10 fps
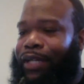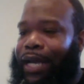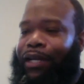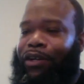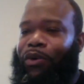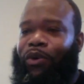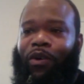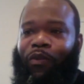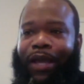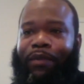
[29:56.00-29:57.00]
didn't grow
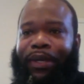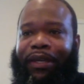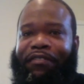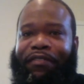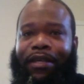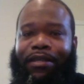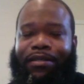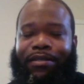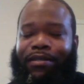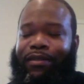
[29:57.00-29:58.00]
up white picket
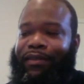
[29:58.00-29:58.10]
fence.